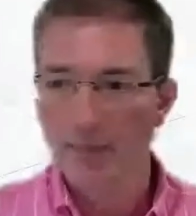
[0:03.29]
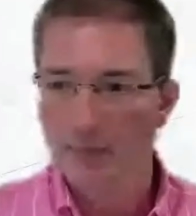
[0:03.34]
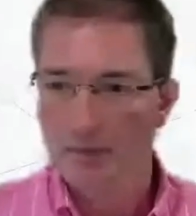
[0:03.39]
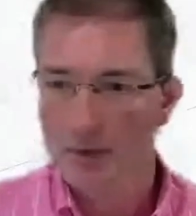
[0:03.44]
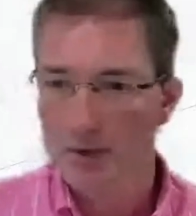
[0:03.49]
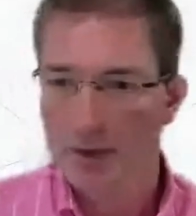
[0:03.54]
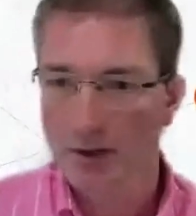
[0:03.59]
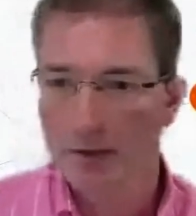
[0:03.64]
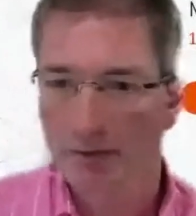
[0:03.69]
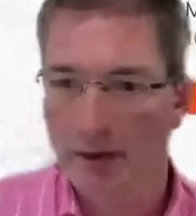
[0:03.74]

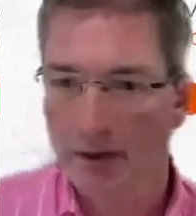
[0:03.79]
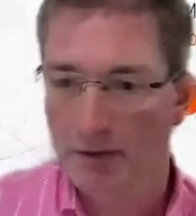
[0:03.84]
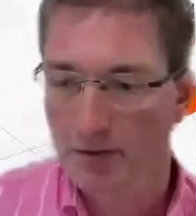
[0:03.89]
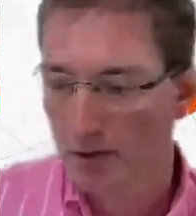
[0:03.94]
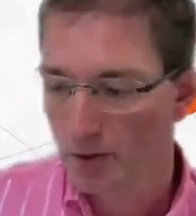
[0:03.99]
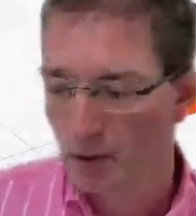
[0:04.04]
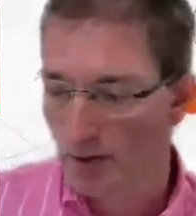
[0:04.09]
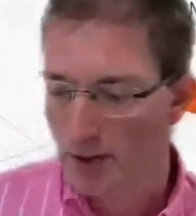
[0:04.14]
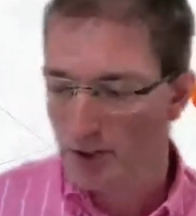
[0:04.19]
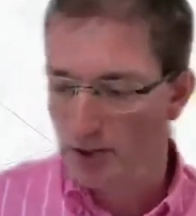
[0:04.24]
so thanks for the
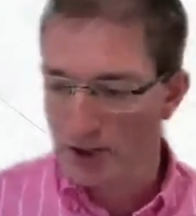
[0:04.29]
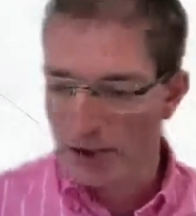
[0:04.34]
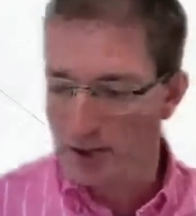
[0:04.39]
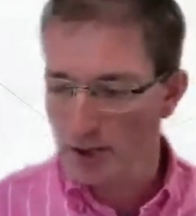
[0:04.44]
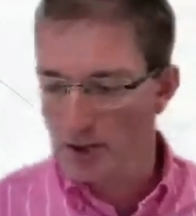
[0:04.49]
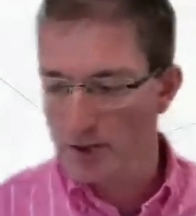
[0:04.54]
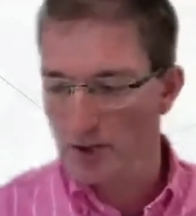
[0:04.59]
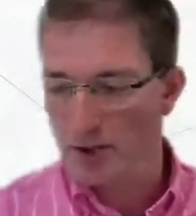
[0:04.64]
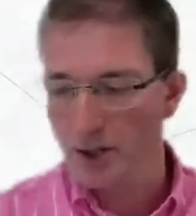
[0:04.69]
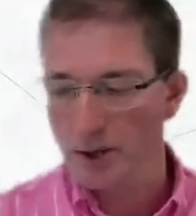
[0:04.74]
question.
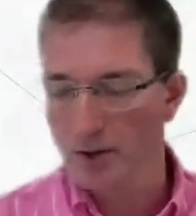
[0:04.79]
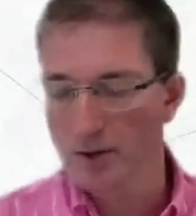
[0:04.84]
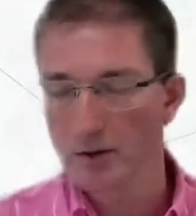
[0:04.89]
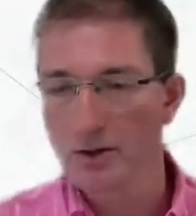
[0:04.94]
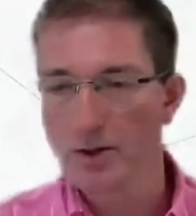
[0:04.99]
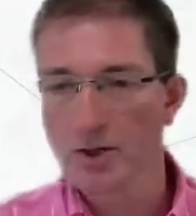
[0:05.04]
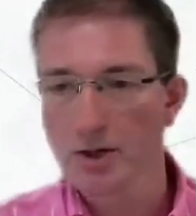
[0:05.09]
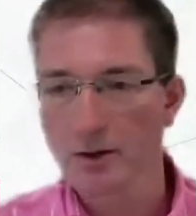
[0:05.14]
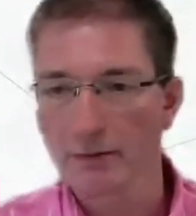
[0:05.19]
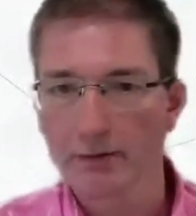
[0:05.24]
So
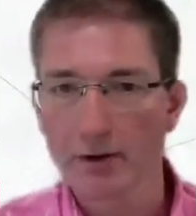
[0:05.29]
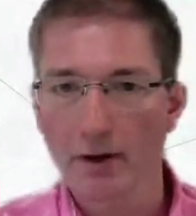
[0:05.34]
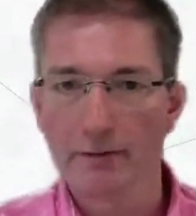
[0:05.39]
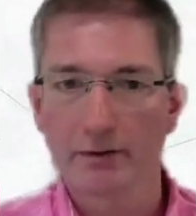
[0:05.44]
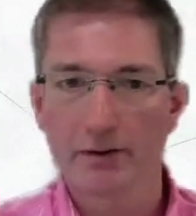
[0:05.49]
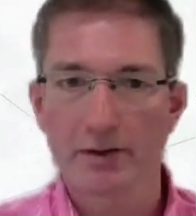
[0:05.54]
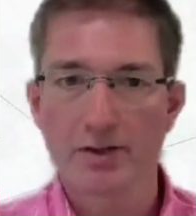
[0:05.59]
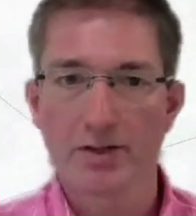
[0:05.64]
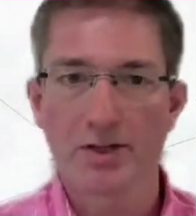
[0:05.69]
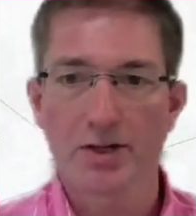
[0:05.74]
software
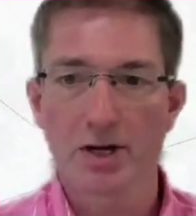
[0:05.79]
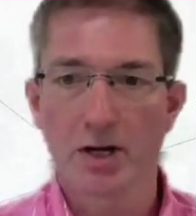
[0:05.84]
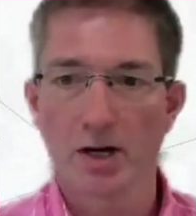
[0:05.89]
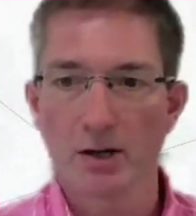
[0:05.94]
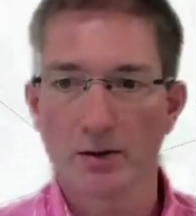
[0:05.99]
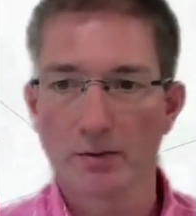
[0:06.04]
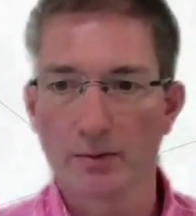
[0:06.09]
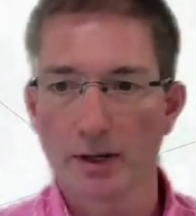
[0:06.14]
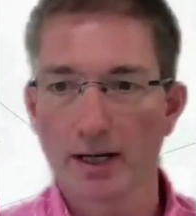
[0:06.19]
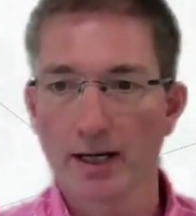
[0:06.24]
versus
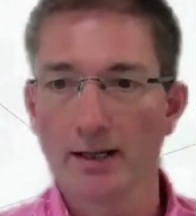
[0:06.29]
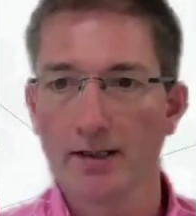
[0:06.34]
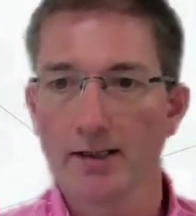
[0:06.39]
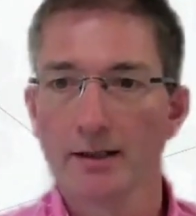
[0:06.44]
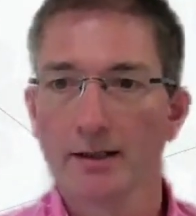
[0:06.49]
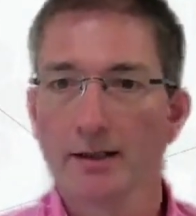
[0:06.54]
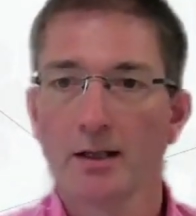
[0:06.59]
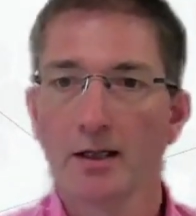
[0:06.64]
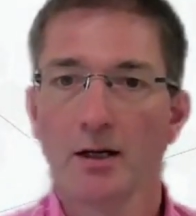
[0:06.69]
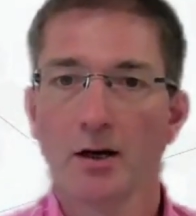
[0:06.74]
hardware.
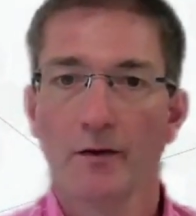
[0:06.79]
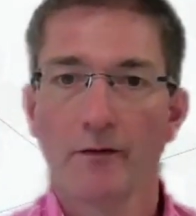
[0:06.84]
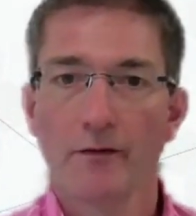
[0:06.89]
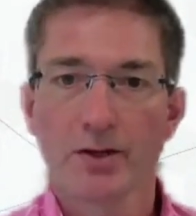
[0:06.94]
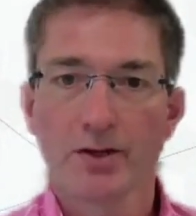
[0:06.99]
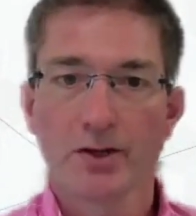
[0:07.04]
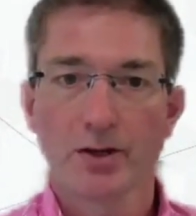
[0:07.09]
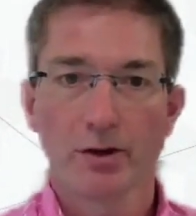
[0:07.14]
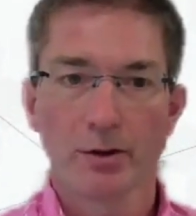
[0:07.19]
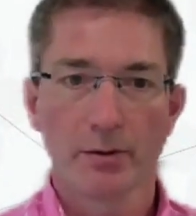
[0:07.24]

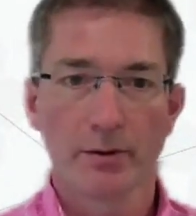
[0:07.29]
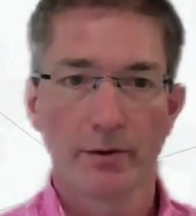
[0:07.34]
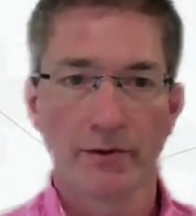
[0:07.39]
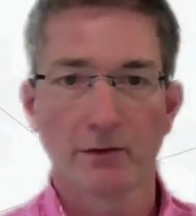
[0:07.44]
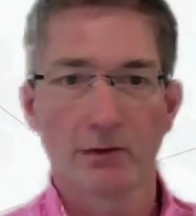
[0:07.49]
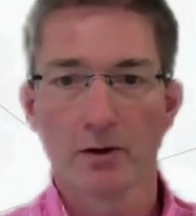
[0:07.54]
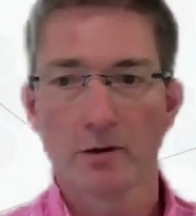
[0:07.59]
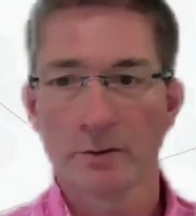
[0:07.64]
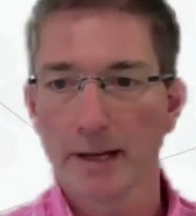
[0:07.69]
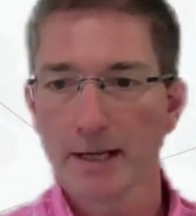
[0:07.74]
Obviously, there are
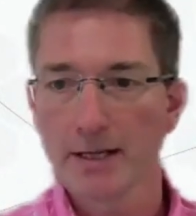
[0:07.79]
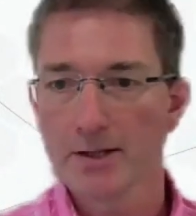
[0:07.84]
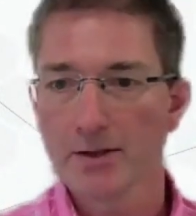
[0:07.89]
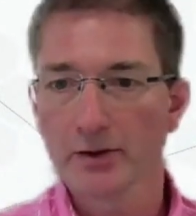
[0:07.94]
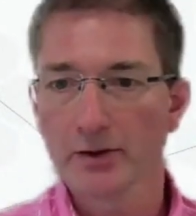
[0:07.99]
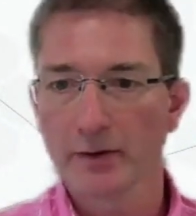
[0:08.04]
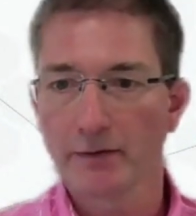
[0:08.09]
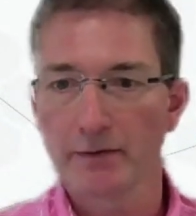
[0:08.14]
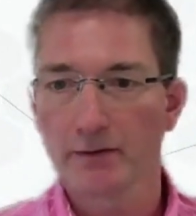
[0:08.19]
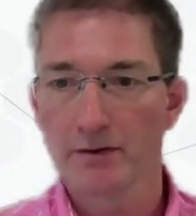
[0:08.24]
fundamental
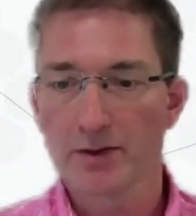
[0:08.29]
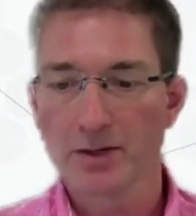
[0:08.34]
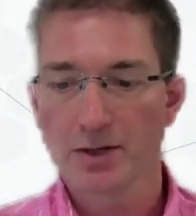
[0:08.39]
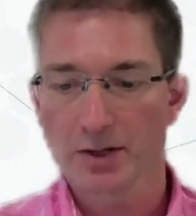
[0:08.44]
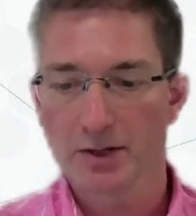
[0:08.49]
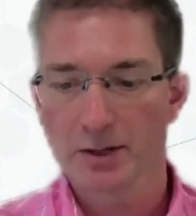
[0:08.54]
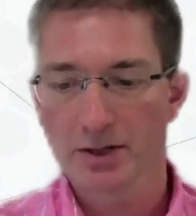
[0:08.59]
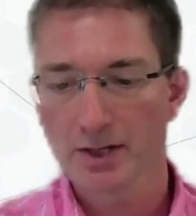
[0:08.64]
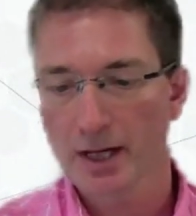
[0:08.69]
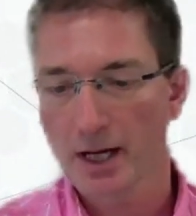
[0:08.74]
differences
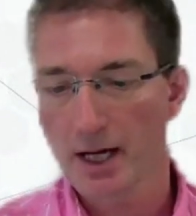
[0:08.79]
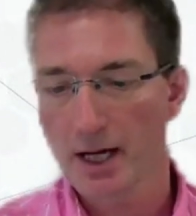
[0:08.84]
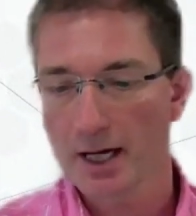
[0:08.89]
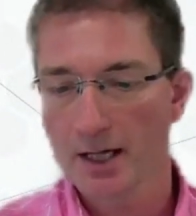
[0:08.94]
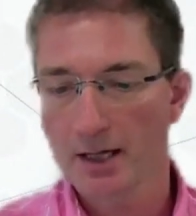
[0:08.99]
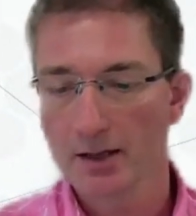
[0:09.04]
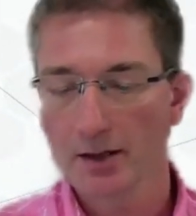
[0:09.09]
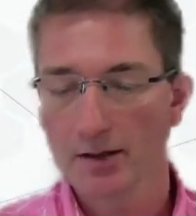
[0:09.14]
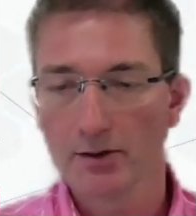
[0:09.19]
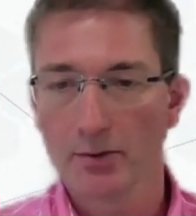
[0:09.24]
in
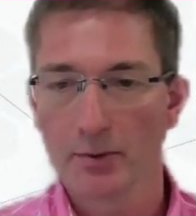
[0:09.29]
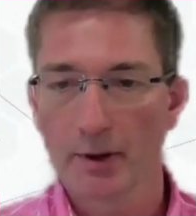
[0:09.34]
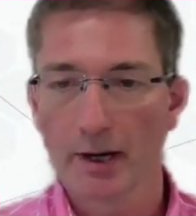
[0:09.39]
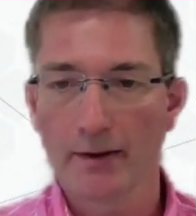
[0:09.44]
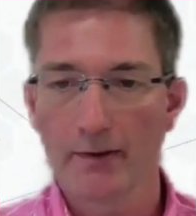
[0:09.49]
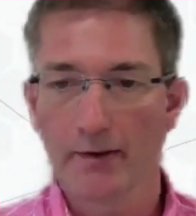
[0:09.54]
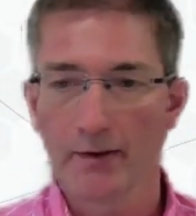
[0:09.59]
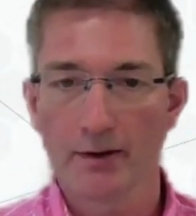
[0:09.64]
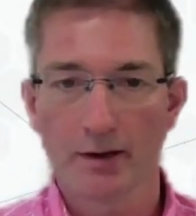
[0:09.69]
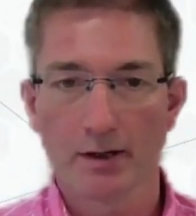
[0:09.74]
the way
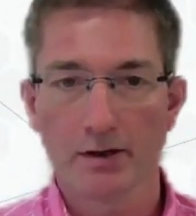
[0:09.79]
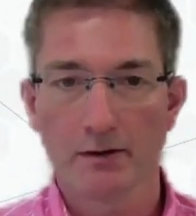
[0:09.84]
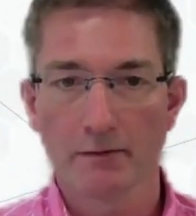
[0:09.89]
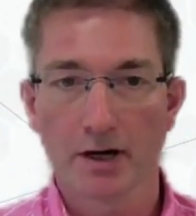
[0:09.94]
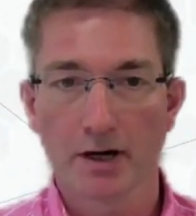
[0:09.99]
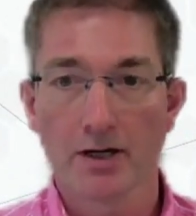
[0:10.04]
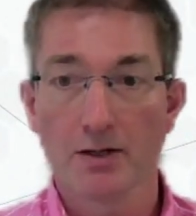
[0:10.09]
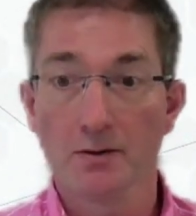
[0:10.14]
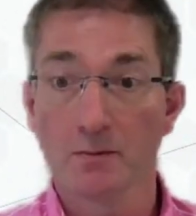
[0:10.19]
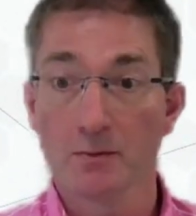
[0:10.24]
that the
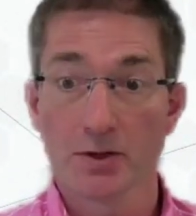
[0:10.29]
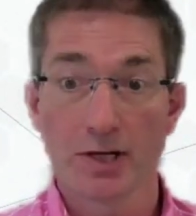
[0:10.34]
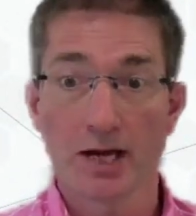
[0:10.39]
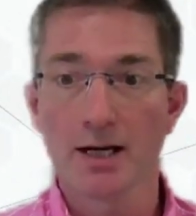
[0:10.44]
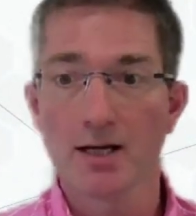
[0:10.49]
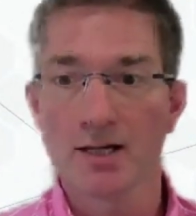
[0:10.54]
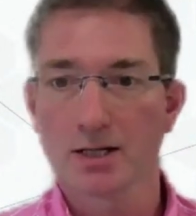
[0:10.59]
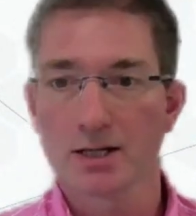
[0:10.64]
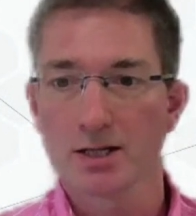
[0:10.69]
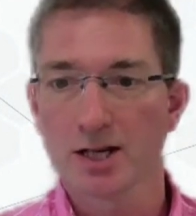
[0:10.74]
device
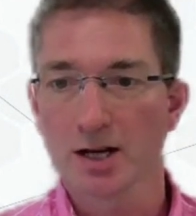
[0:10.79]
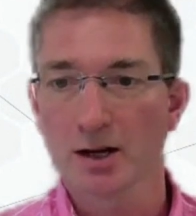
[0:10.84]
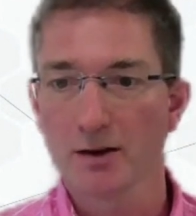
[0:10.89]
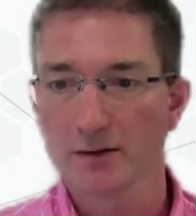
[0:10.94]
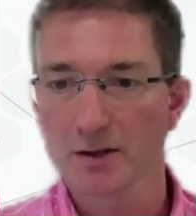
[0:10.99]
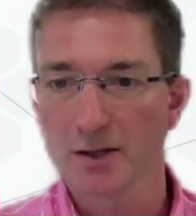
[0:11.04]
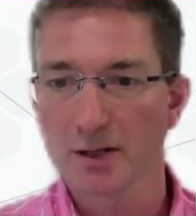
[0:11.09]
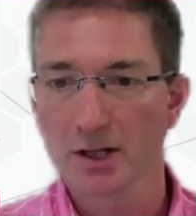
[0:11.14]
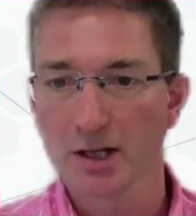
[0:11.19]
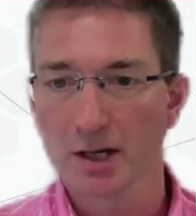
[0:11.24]
presents itself
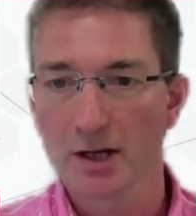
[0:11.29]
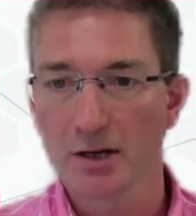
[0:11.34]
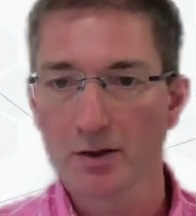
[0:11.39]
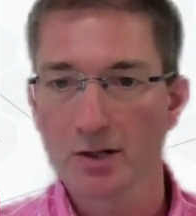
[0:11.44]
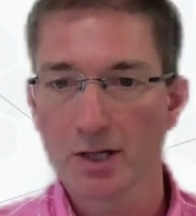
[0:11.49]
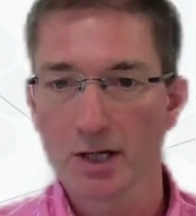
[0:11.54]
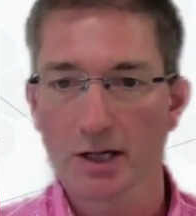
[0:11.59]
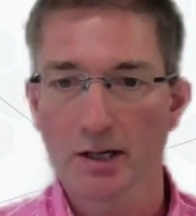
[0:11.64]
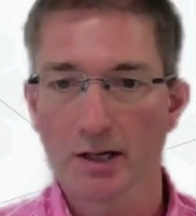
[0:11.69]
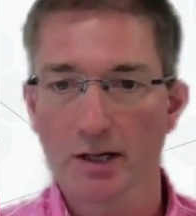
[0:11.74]
to the user.